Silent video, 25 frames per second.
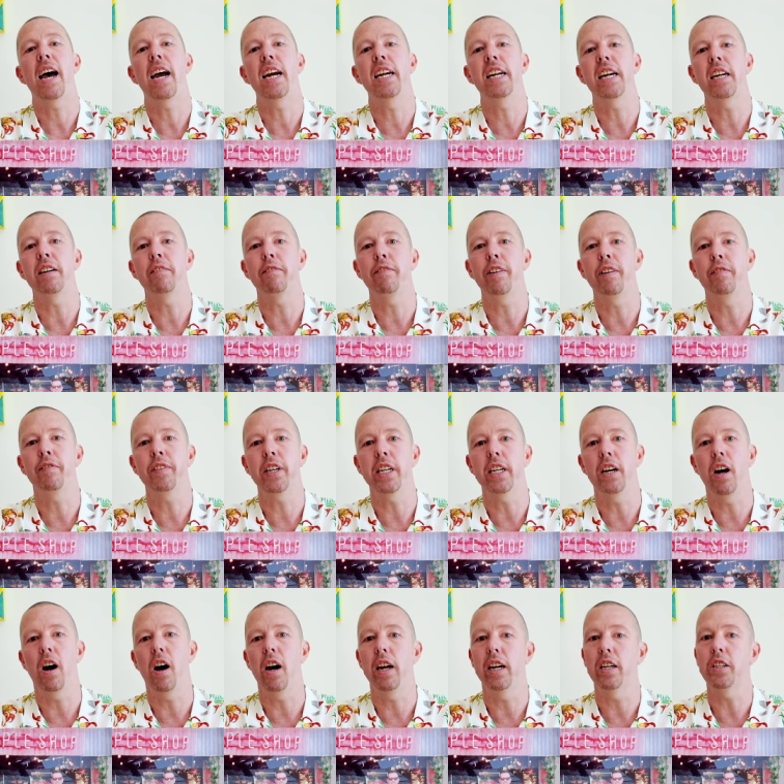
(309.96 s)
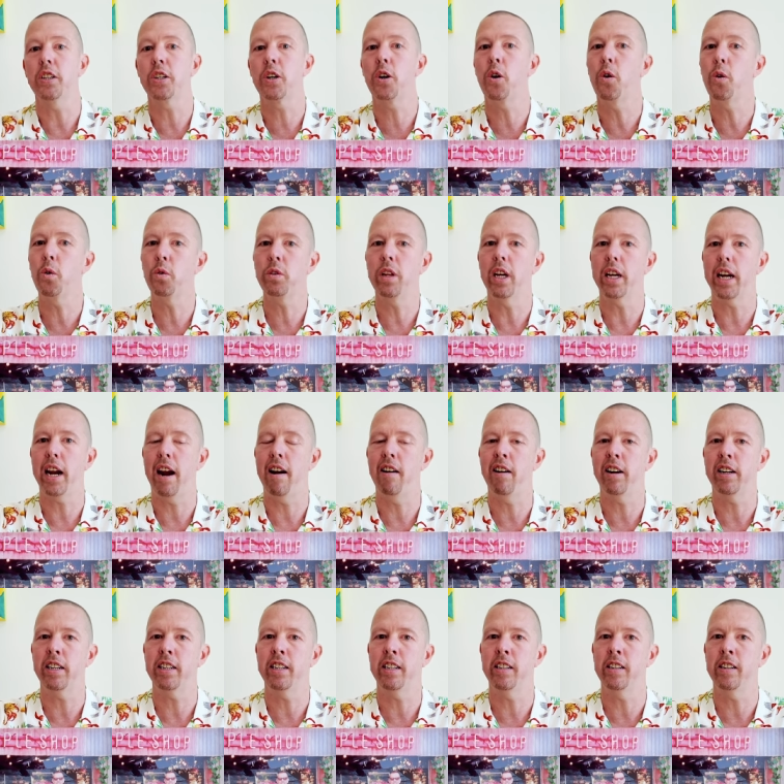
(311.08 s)
1859. It's called the
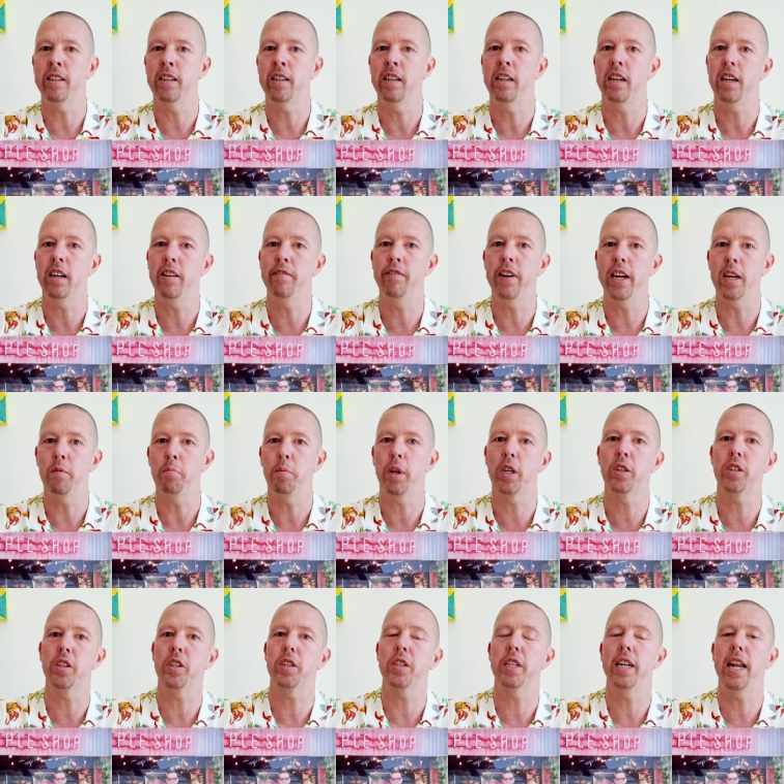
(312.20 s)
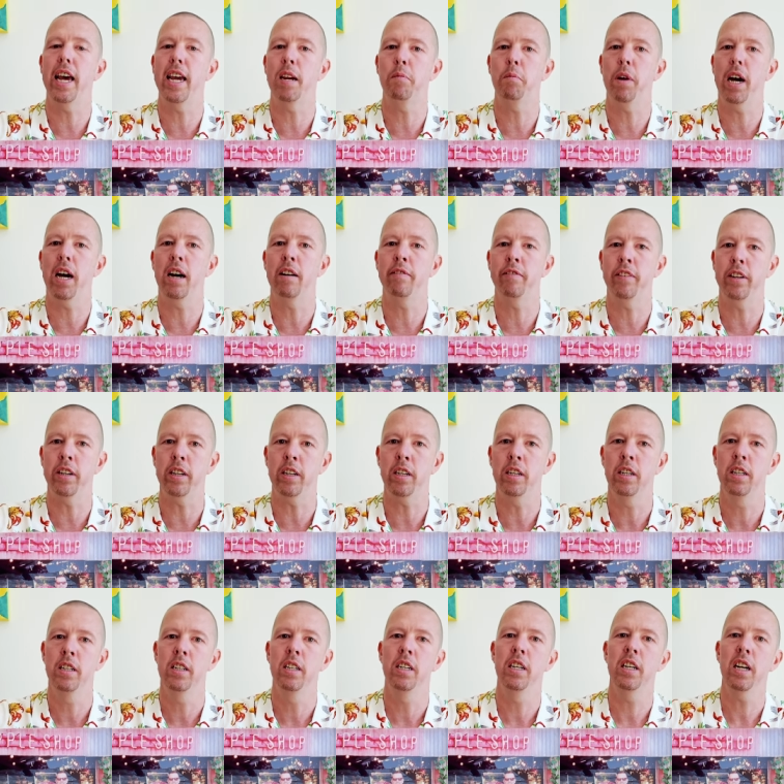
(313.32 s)
Carrington event because it's named after
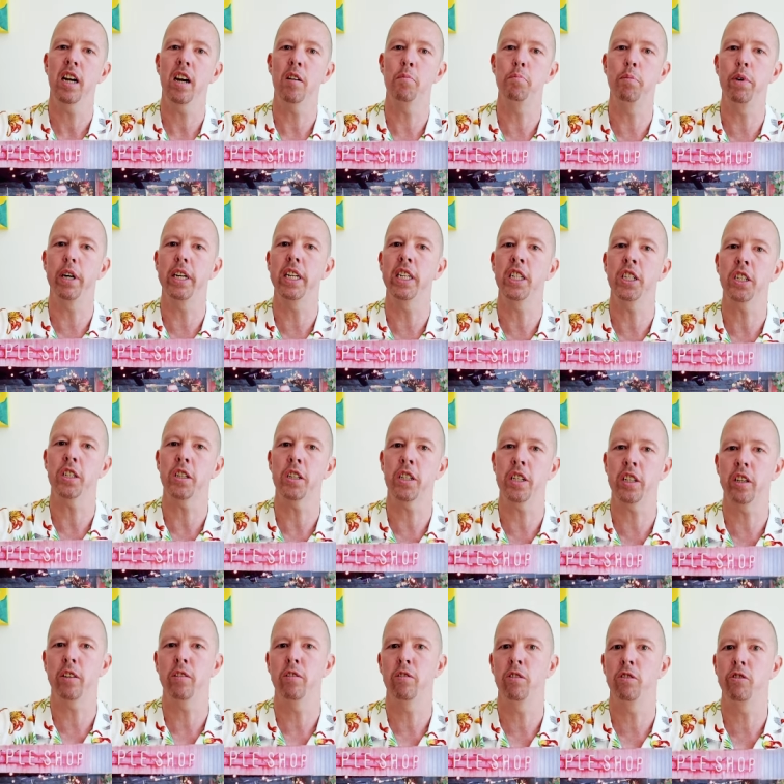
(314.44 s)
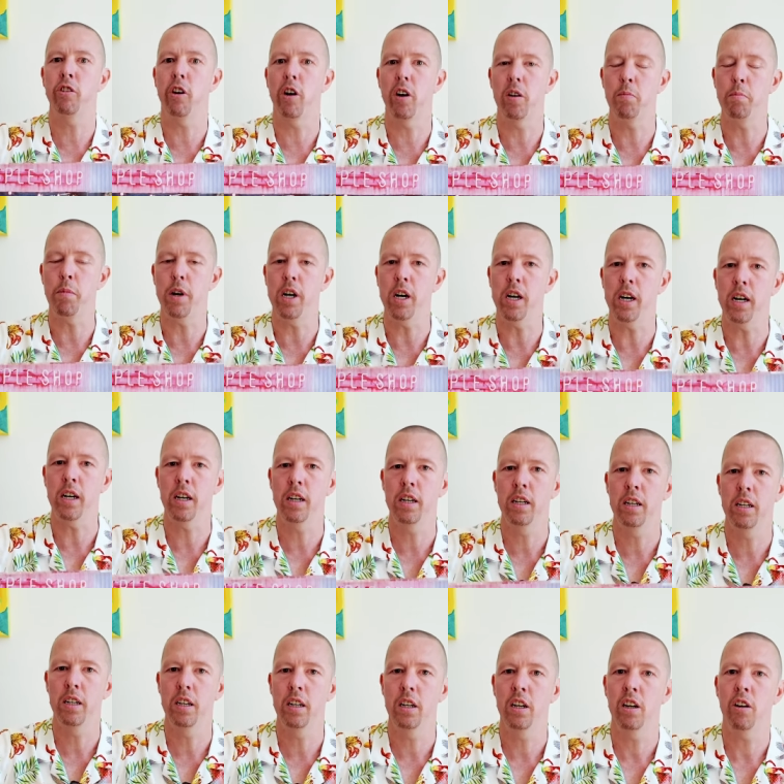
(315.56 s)
a British astronomer,
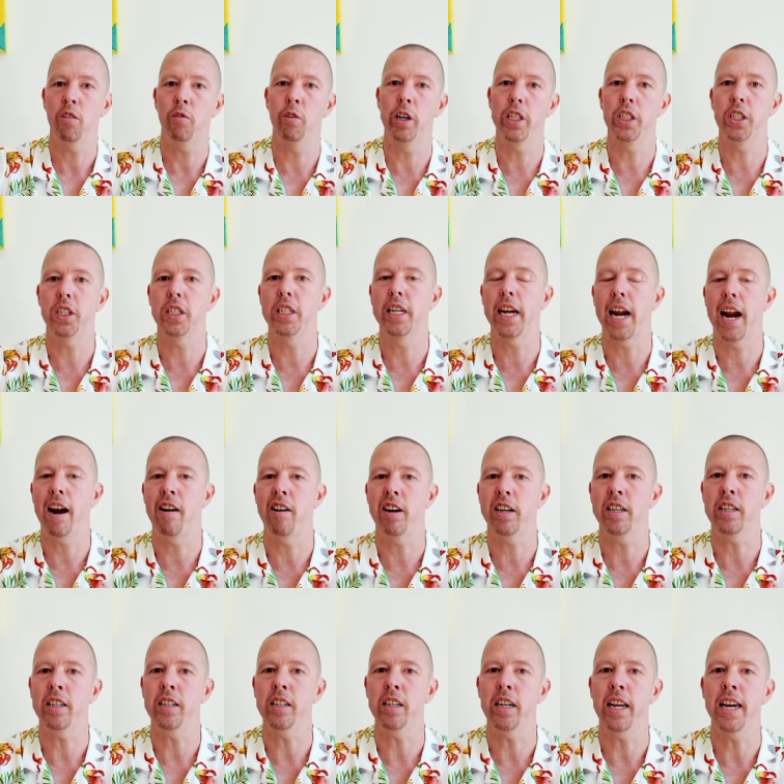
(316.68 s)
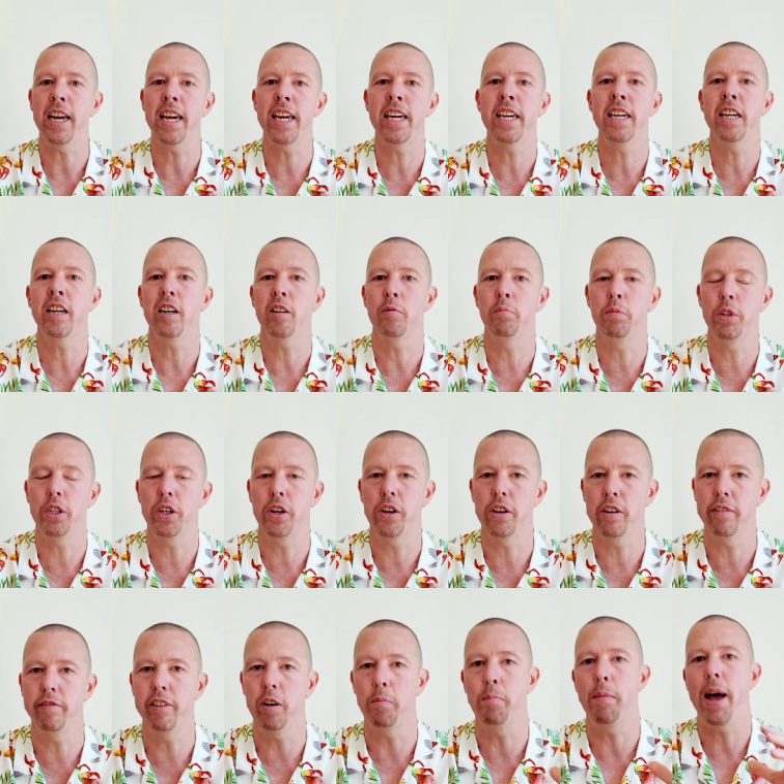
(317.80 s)
Richard Carrington. He
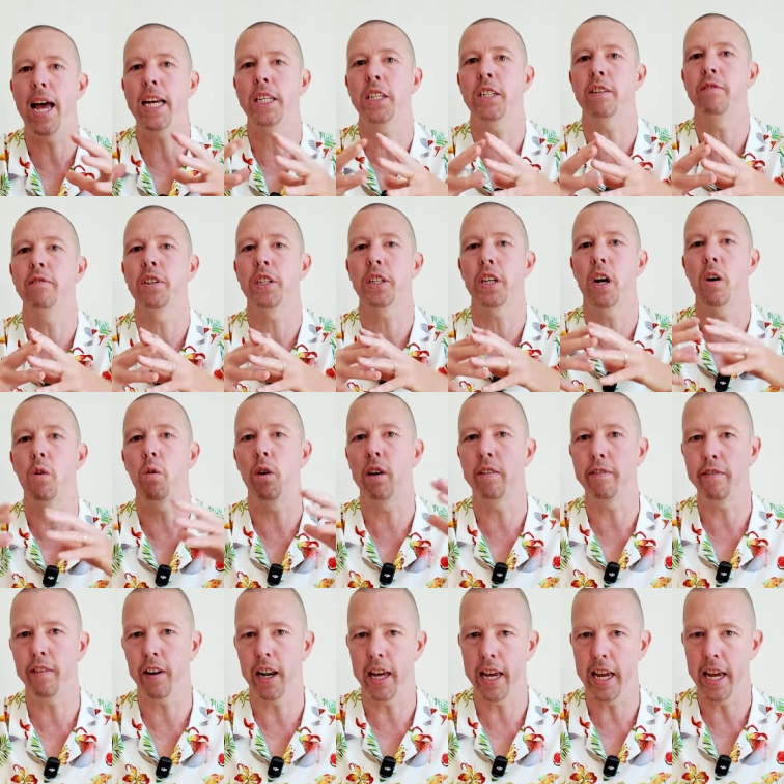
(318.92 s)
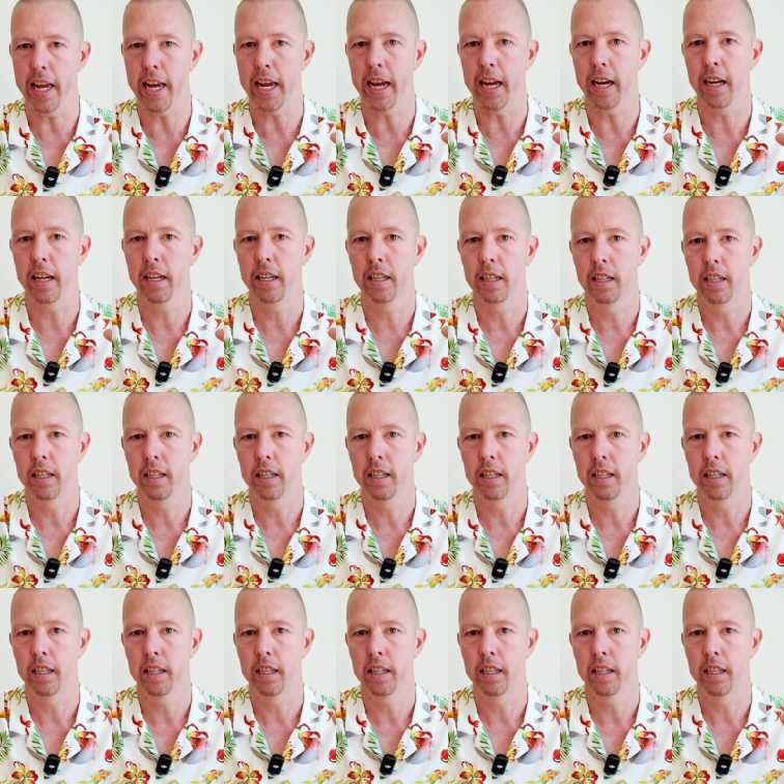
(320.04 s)
observed a massive solar flare.